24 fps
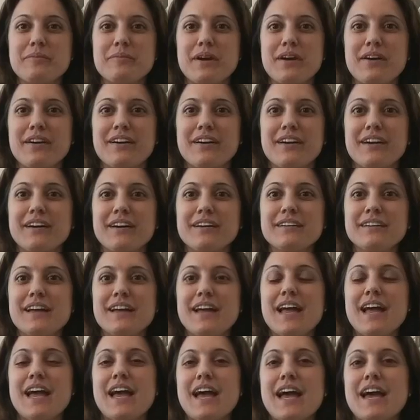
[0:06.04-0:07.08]
America,
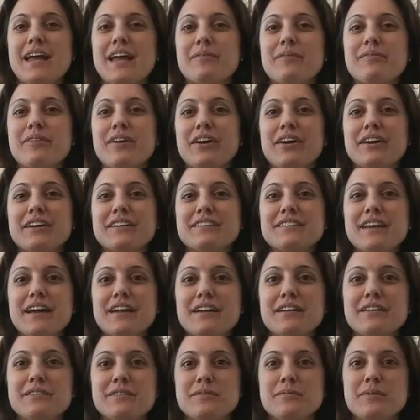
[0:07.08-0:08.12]
and I'm very
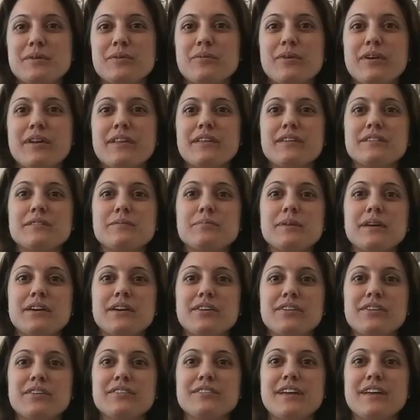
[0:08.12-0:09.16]
excited to be one of the
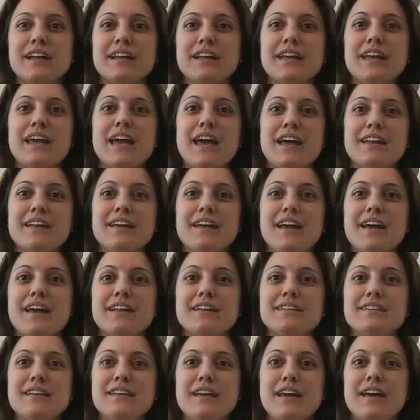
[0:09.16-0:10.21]
speakers at Canna
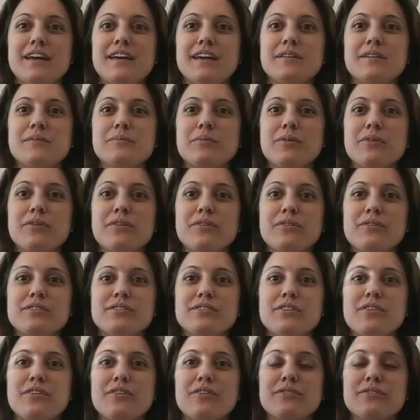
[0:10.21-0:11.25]
Ed Day in Boca
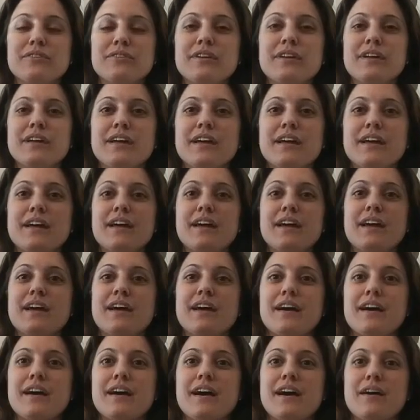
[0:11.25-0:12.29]
Raton.
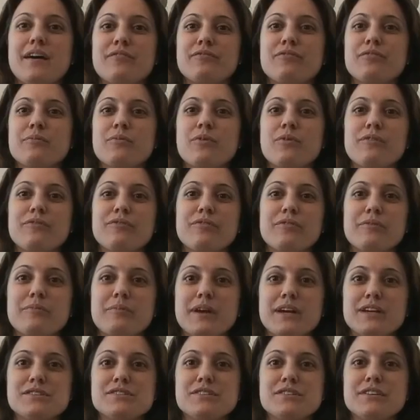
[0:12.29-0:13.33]
Uh, for more
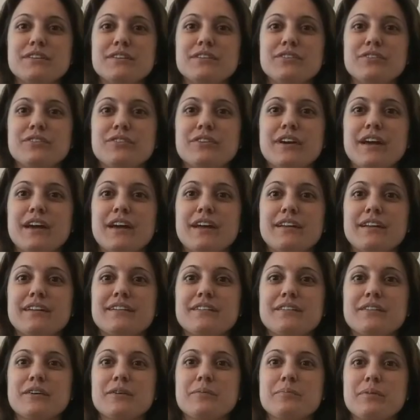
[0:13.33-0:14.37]
information, you
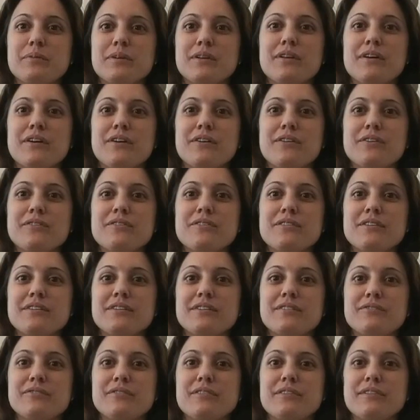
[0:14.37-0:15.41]
can look below,
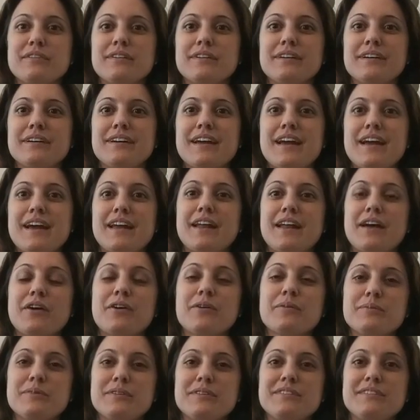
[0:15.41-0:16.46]
and I
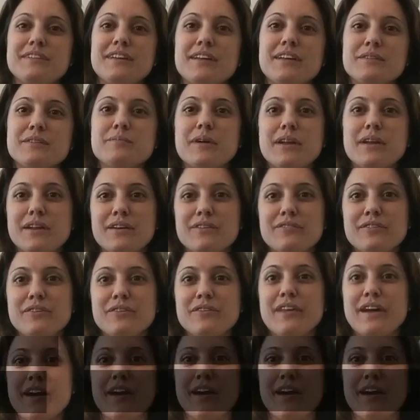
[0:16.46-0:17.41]
hope to see as many of you